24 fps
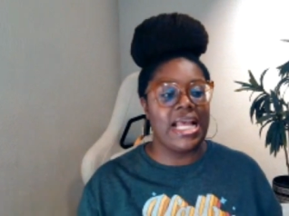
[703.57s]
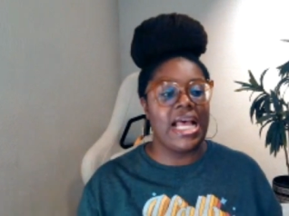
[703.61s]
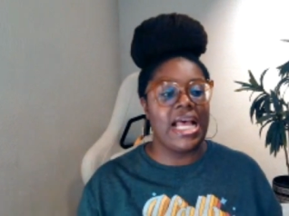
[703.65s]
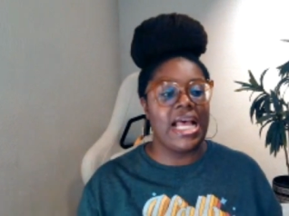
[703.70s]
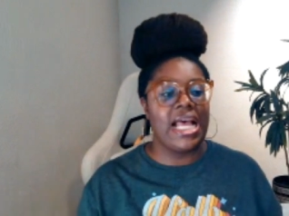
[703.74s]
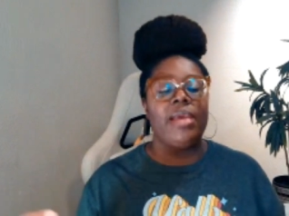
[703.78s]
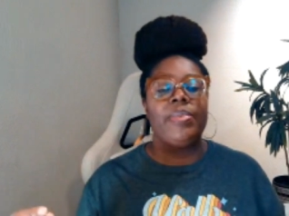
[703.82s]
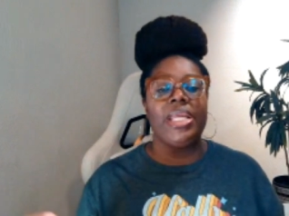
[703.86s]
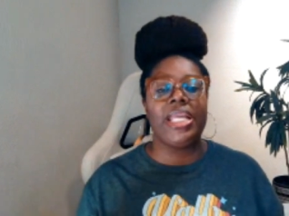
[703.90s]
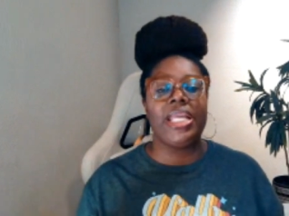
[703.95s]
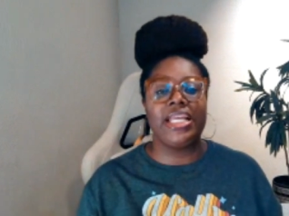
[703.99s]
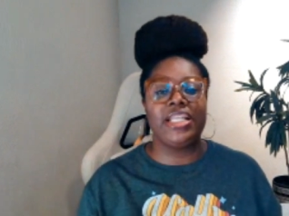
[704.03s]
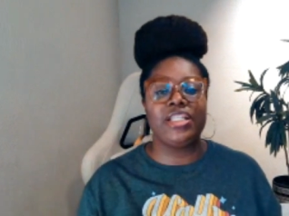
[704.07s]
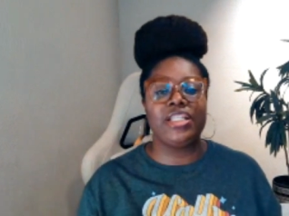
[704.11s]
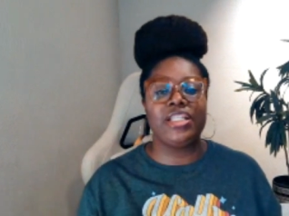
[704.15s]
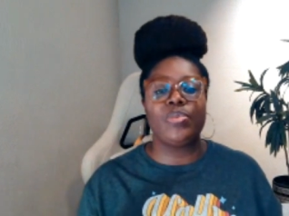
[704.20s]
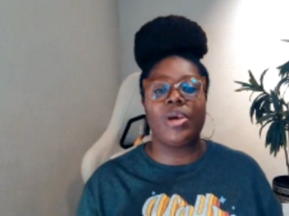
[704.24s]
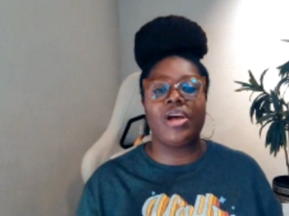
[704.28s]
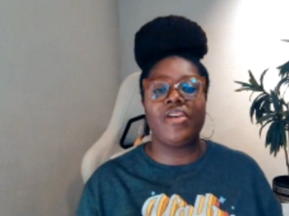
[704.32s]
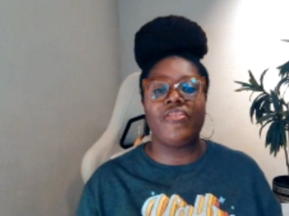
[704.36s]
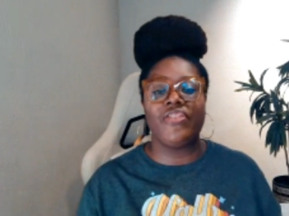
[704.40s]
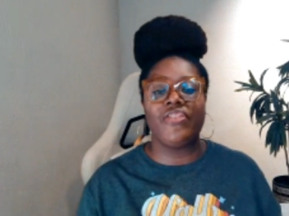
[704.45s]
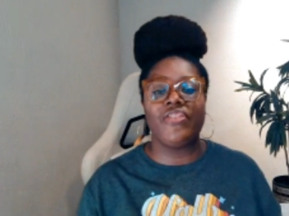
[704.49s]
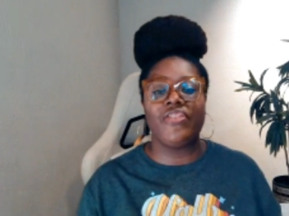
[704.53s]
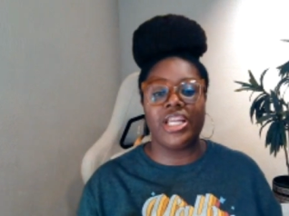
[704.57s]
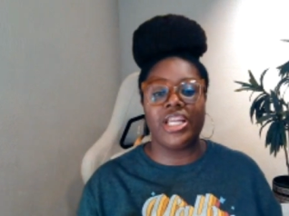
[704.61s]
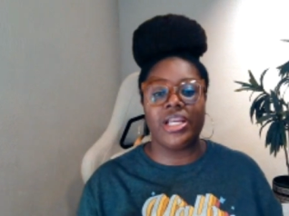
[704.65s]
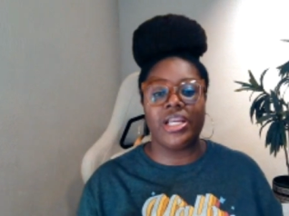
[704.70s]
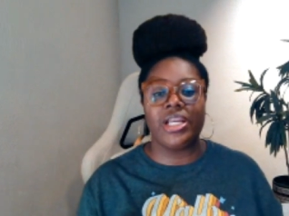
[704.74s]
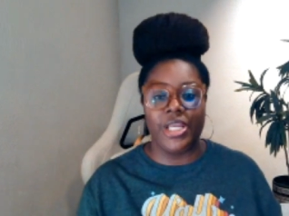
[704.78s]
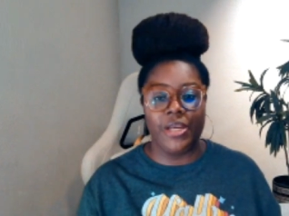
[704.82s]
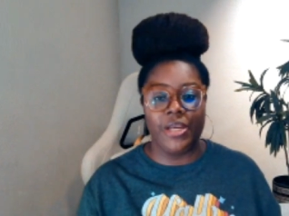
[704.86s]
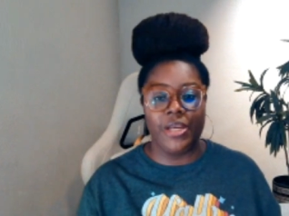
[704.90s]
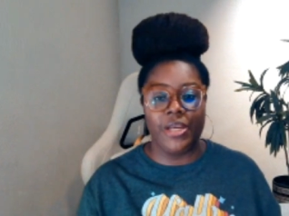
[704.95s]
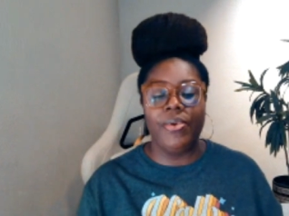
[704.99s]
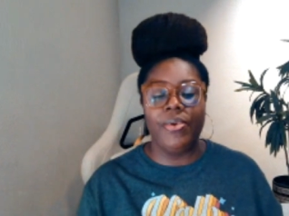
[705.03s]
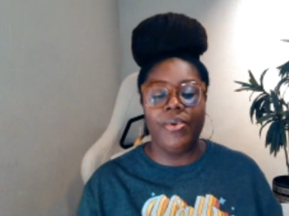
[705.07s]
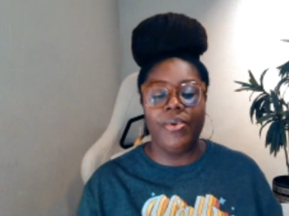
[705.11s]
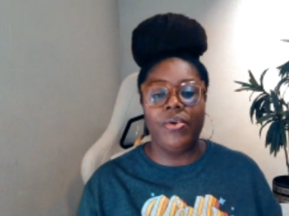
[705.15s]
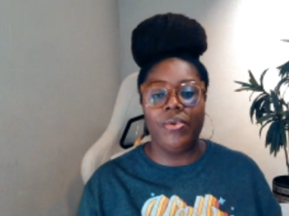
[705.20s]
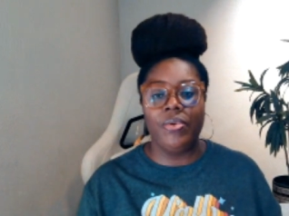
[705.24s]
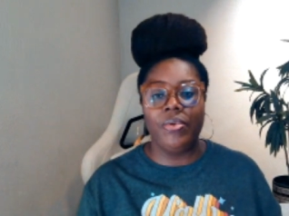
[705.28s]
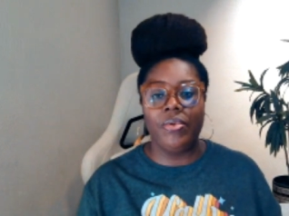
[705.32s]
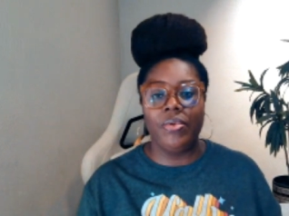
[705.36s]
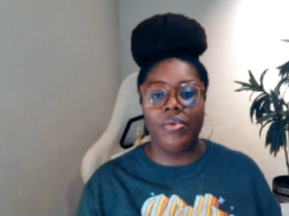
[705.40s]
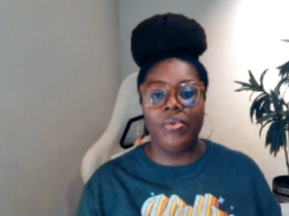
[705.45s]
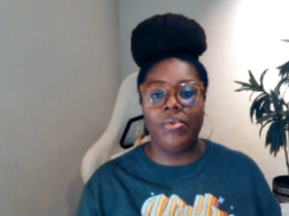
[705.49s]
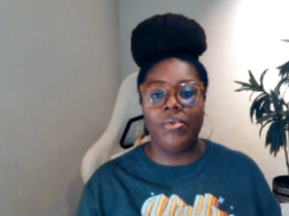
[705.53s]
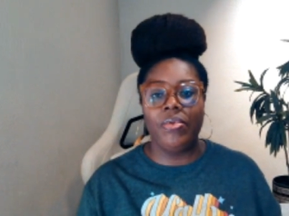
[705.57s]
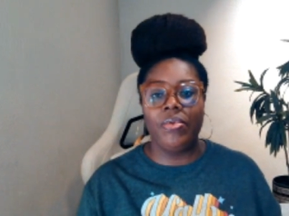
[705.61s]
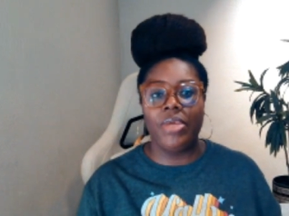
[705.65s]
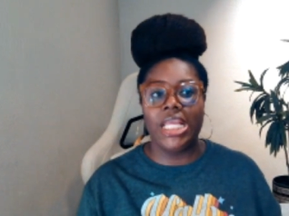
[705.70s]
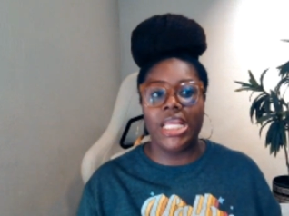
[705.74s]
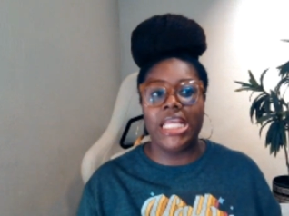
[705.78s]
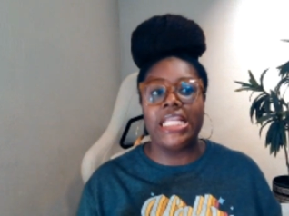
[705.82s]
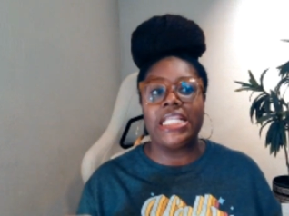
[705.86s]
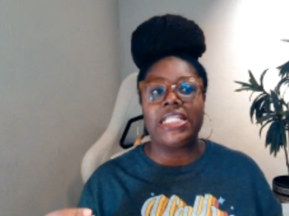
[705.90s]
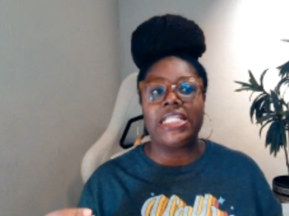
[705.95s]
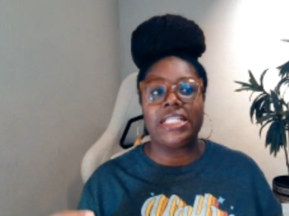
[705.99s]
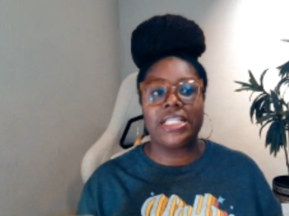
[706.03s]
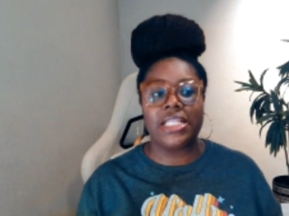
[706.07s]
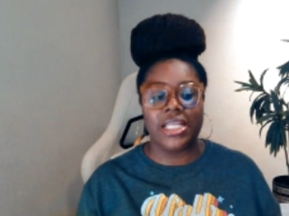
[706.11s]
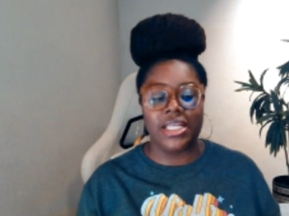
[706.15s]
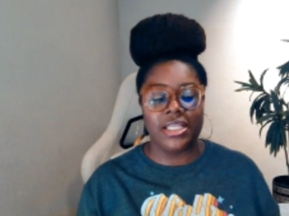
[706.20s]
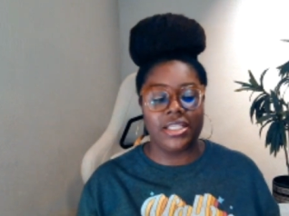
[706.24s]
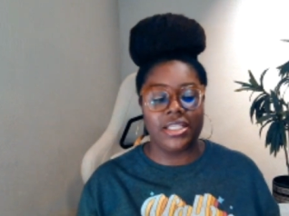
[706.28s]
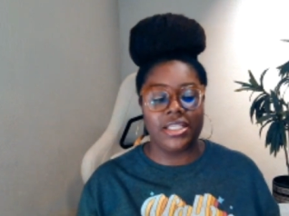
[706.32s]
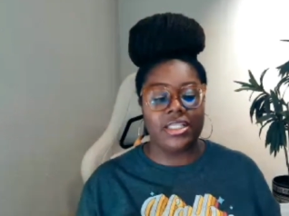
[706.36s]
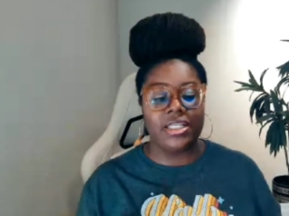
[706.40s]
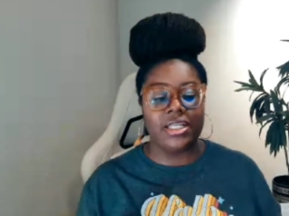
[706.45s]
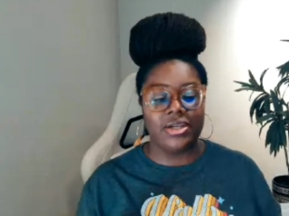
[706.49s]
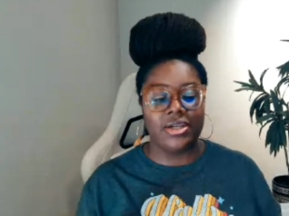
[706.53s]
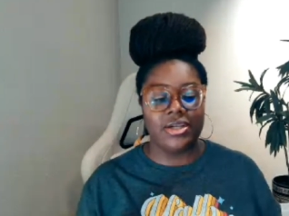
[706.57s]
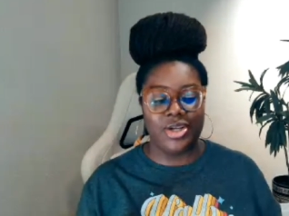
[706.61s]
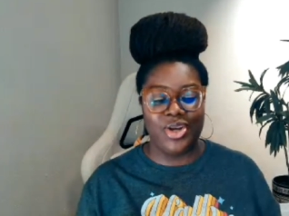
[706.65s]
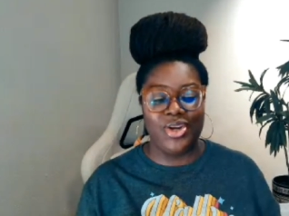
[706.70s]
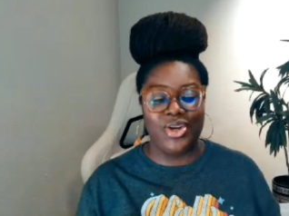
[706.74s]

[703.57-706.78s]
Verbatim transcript: timing as prophetic people is is